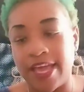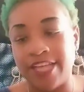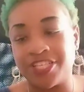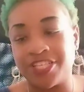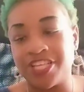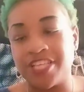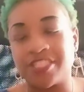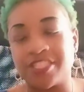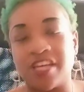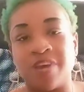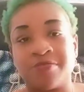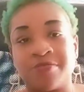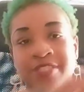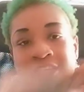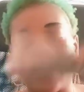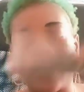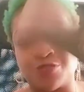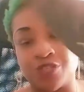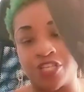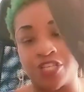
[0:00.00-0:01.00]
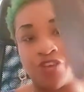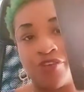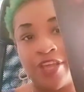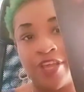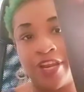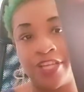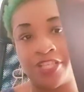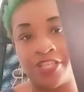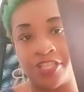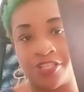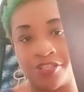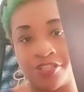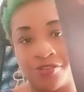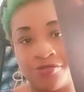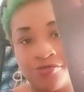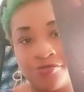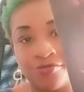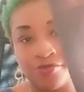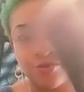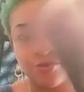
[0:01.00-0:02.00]
And she's obsessed with your energy
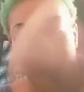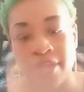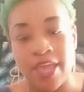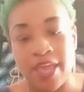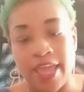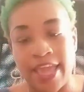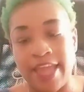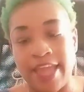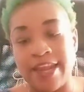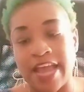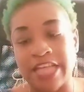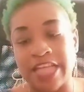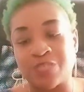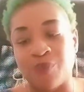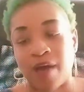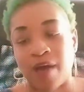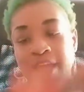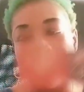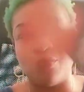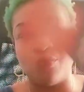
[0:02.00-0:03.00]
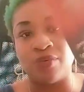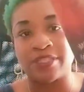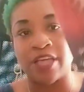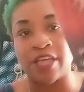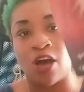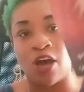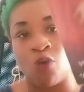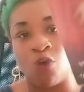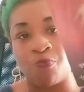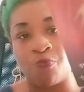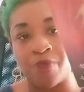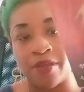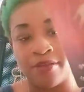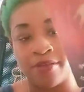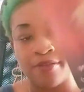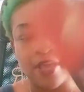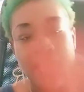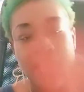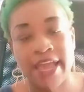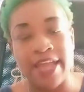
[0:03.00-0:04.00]
too. And that's why he wasn't
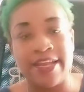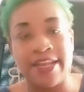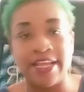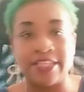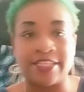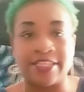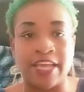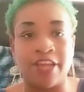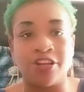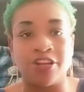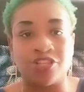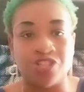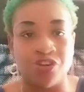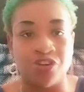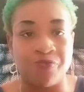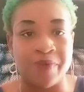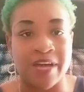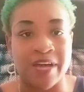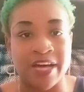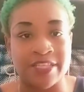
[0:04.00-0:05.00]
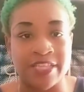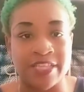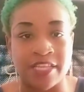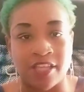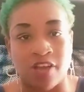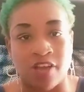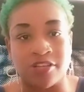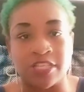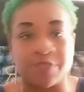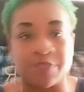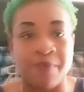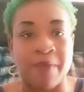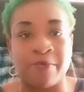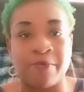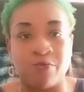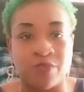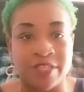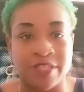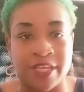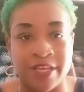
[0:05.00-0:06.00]
open and didn't tell you the truth because he thought this
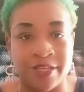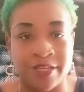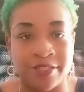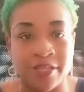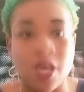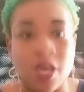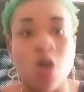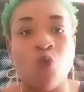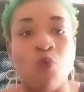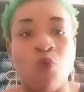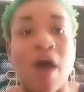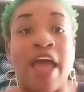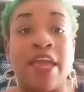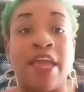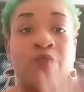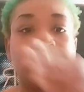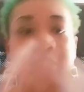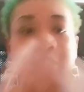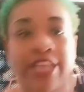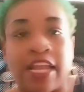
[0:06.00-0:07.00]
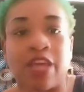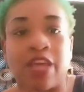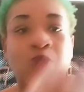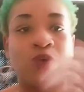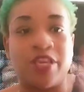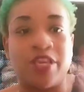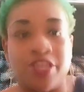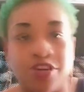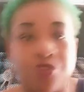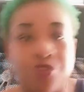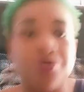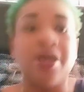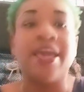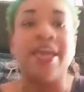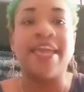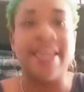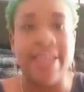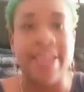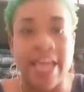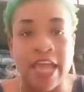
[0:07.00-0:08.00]
baby was his. While he was dealing with you,
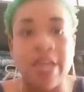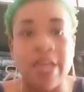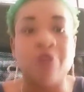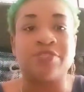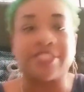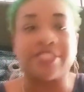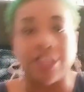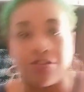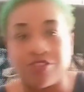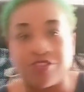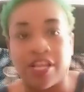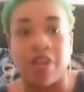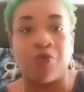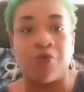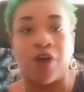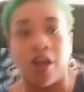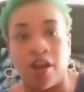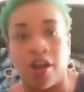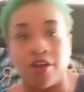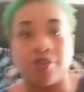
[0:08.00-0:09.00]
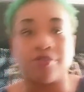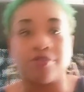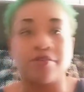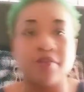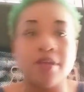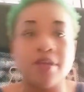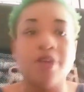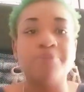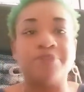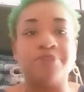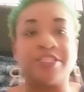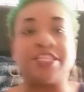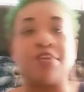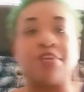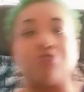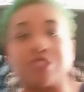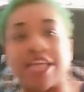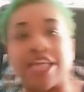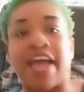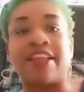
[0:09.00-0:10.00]
he, he was still dealing with her. But
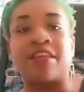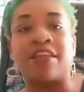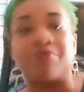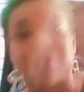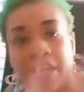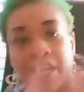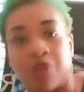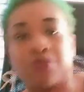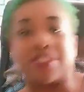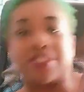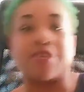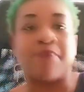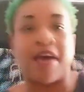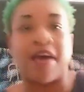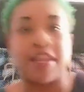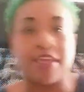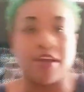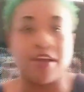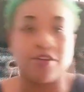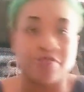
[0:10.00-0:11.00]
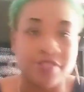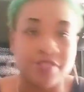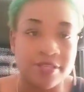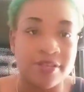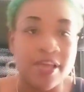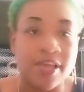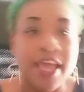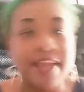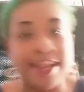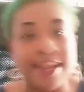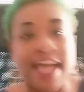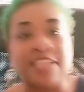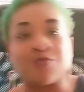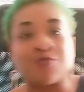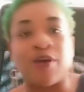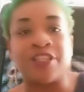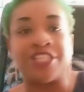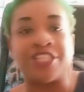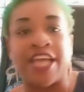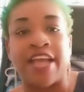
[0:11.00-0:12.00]
she was goddamn dealing with somebody else.
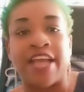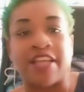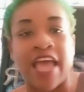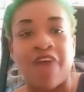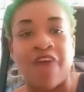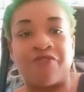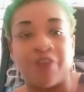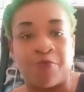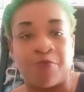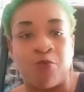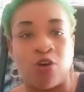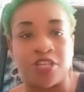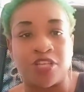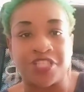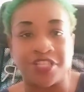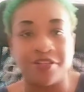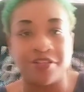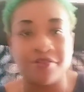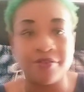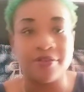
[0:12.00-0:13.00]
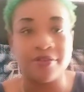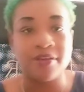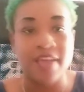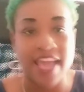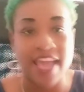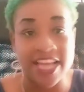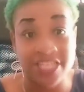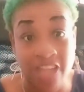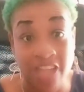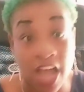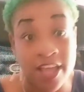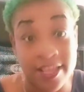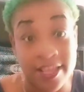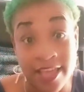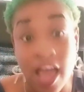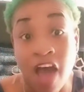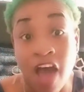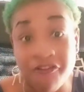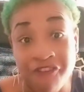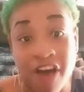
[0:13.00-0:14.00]
That's why she had to have an abortion. Is y'all,
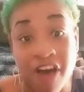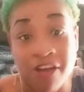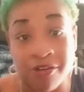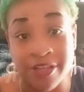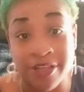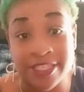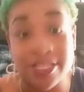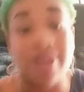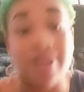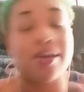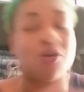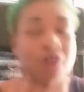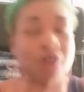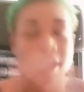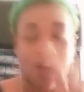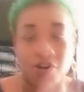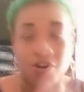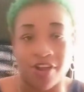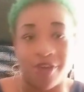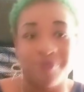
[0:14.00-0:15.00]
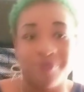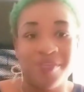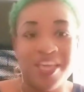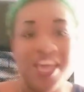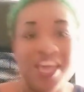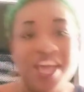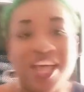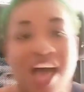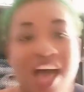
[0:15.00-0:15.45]
y'all following the, okay, hold up.